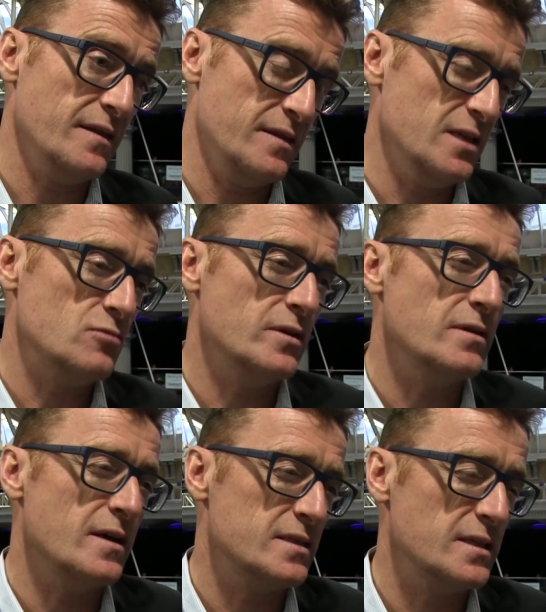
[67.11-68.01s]
And this
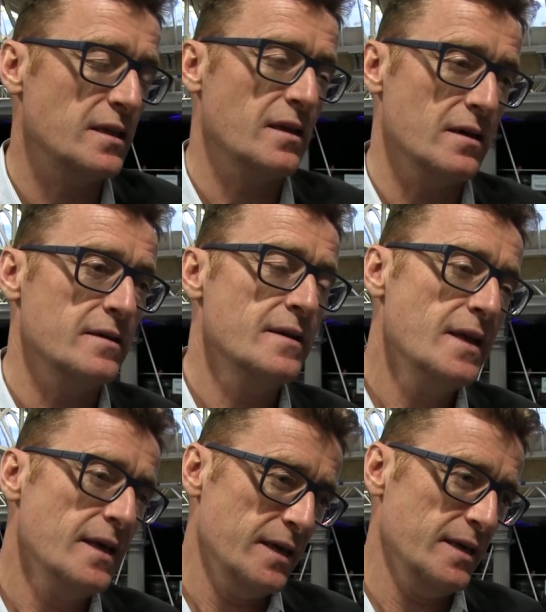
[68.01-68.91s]
one, I think,
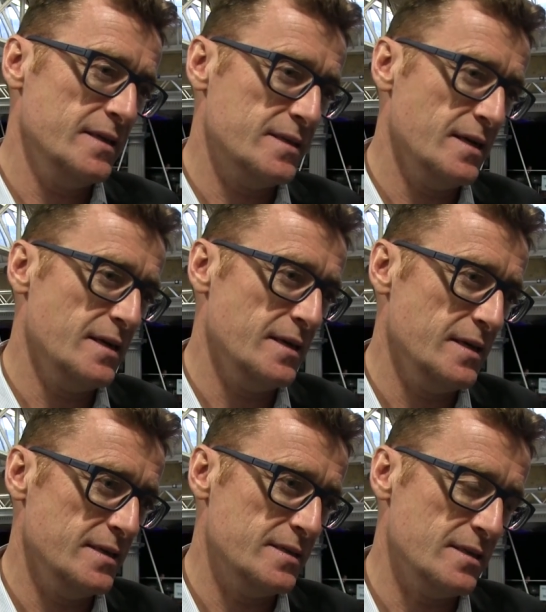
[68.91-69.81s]

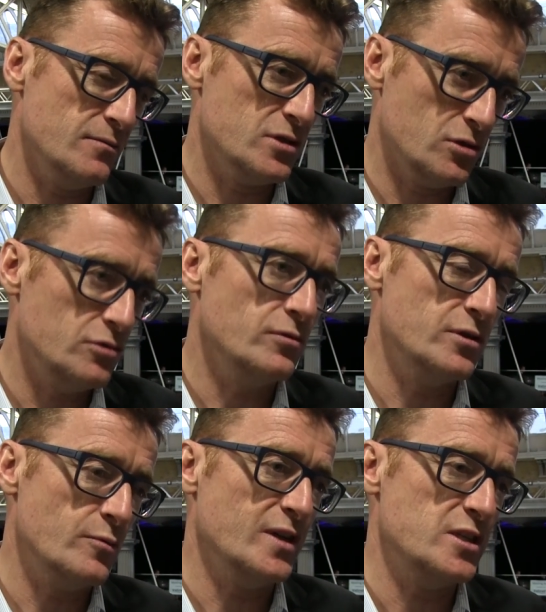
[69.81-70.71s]
was a good
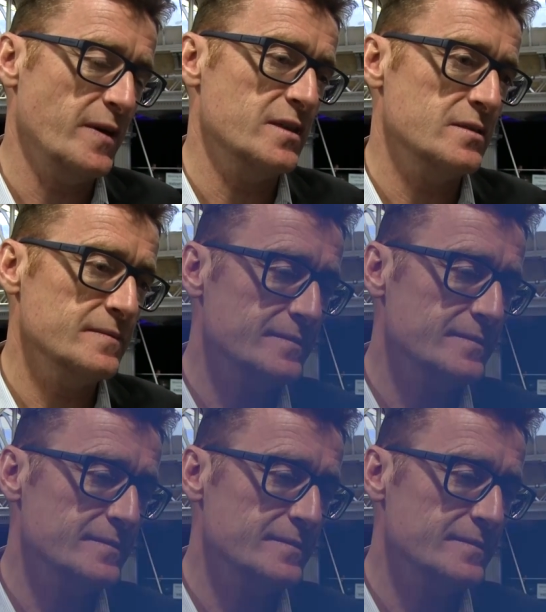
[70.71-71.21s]
one to participate.